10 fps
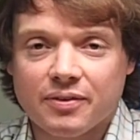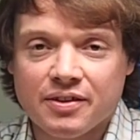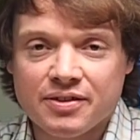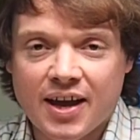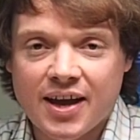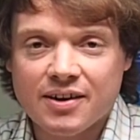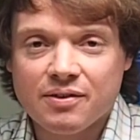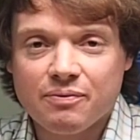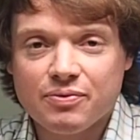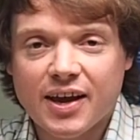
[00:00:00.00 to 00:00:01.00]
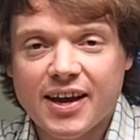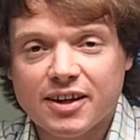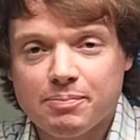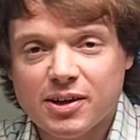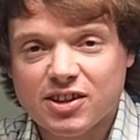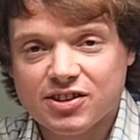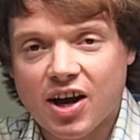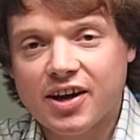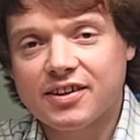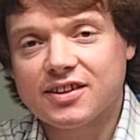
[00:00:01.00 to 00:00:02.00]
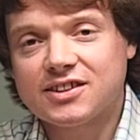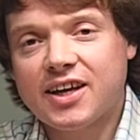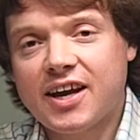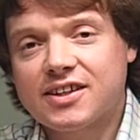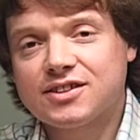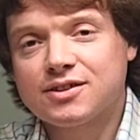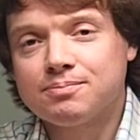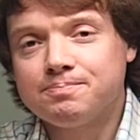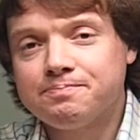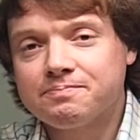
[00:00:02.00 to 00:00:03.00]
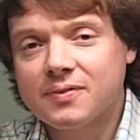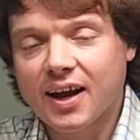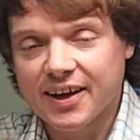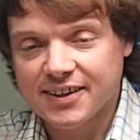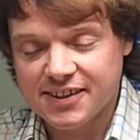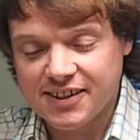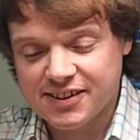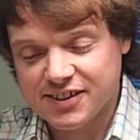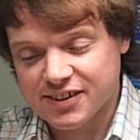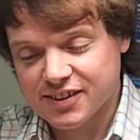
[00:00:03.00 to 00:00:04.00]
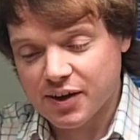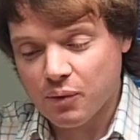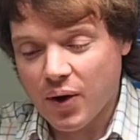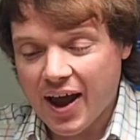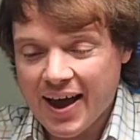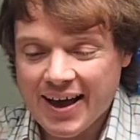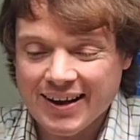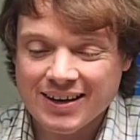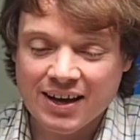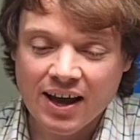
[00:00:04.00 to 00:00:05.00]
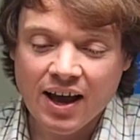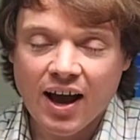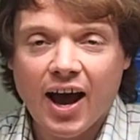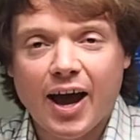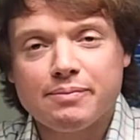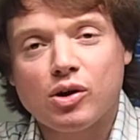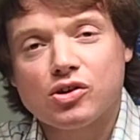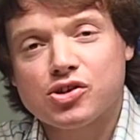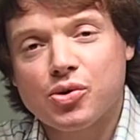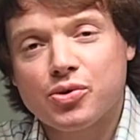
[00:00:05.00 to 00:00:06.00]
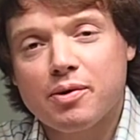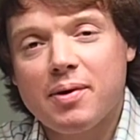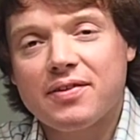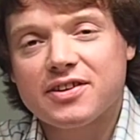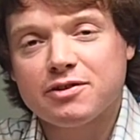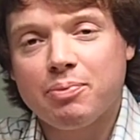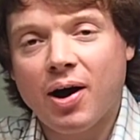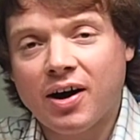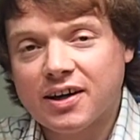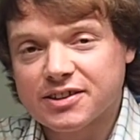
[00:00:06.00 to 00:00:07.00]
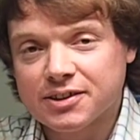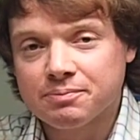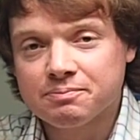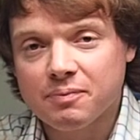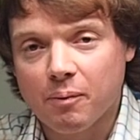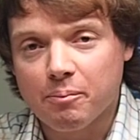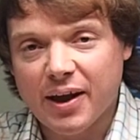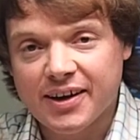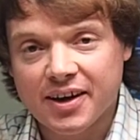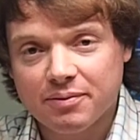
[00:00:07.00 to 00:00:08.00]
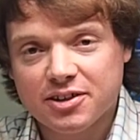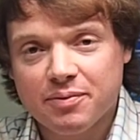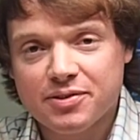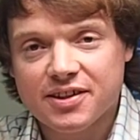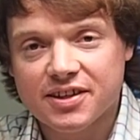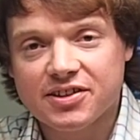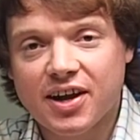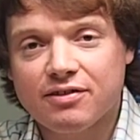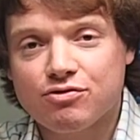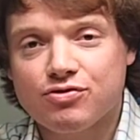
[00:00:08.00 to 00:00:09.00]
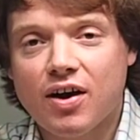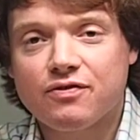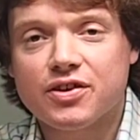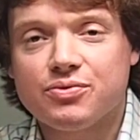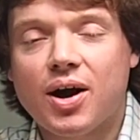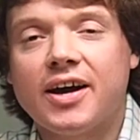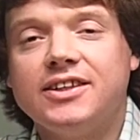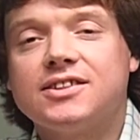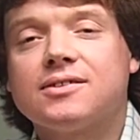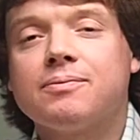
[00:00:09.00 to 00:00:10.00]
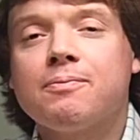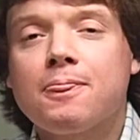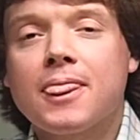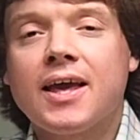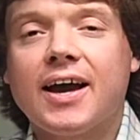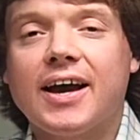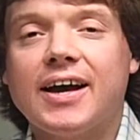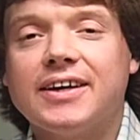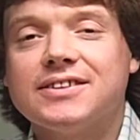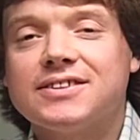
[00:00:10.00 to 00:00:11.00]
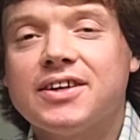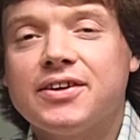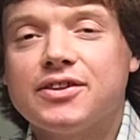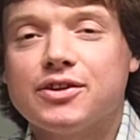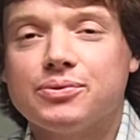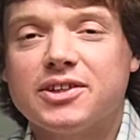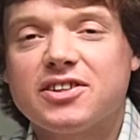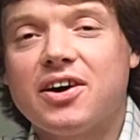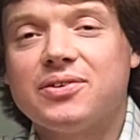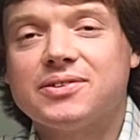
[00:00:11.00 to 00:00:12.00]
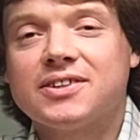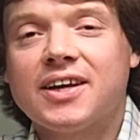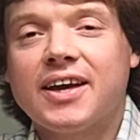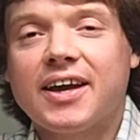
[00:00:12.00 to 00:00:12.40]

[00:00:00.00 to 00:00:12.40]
then they get a bit stuck in the text. It's easy to think, well, I'm not sure about this part, make up something that sounds roughly right, and the result